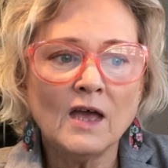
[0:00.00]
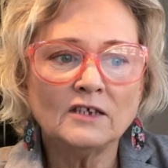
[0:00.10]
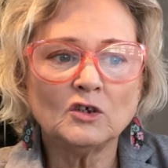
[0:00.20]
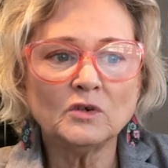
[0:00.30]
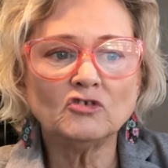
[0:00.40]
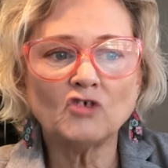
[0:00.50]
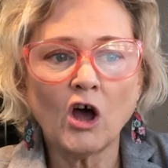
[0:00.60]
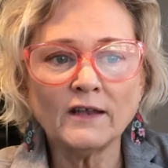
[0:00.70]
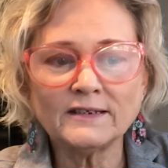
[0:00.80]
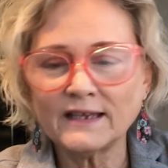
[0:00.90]
So in
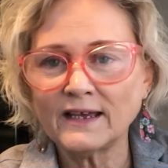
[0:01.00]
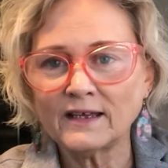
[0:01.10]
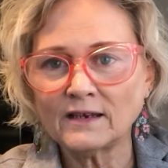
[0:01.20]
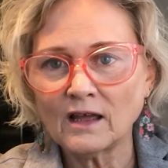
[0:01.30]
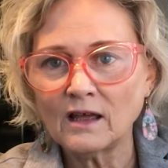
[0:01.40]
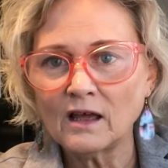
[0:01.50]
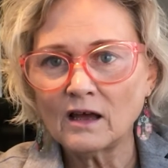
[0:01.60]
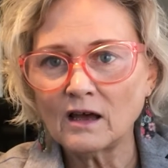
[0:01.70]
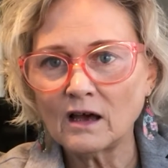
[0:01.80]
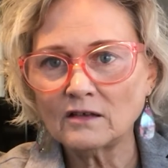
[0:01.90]
John 10,
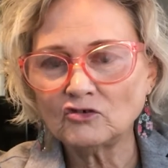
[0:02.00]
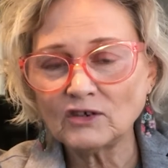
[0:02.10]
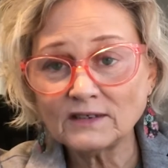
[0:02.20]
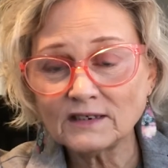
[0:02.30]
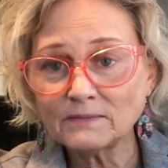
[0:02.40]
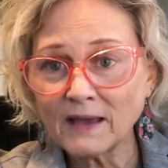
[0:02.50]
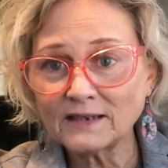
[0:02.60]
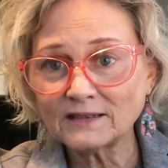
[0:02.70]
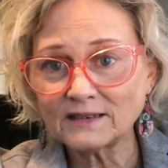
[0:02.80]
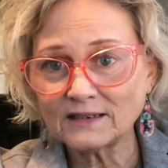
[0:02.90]
Jesus
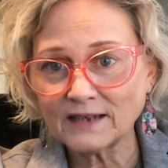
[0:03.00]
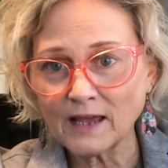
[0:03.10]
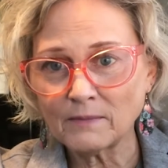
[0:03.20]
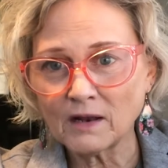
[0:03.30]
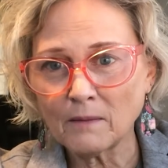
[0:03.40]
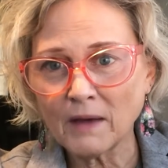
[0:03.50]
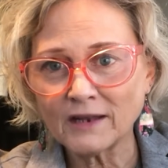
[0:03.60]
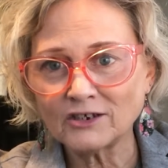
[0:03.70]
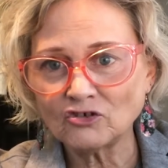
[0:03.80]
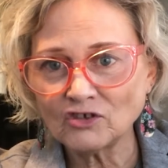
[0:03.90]
makes this statement
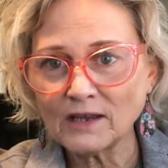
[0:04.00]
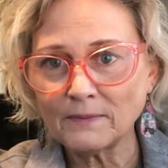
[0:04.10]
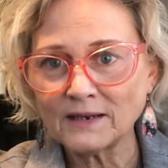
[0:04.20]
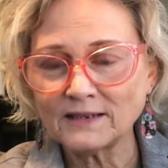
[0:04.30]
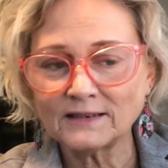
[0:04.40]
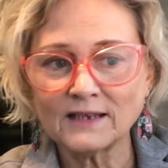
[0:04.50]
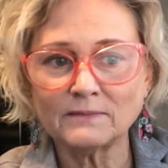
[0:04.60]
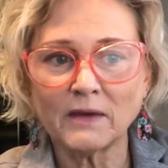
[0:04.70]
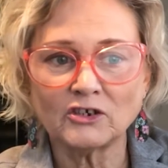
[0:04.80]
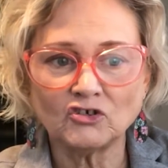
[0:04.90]
about his sheep, and he
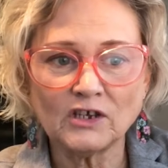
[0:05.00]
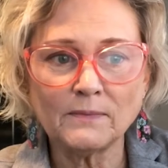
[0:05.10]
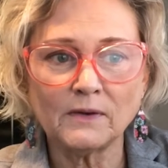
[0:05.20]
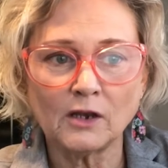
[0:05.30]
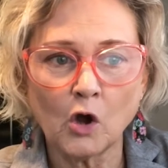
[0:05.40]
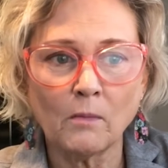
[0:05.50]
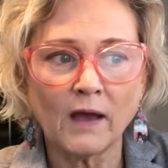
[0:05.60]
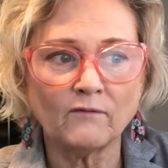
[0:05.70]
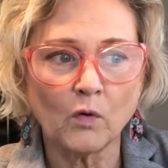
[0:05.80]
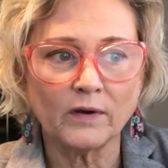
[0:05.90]
says, My sheep know
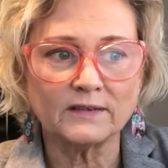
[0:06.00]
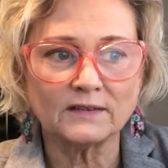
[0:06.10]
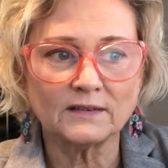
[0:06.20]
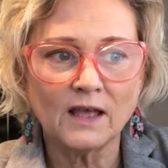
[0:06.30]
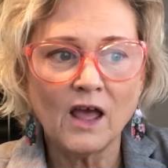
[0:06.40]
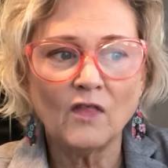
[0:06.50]
my voice.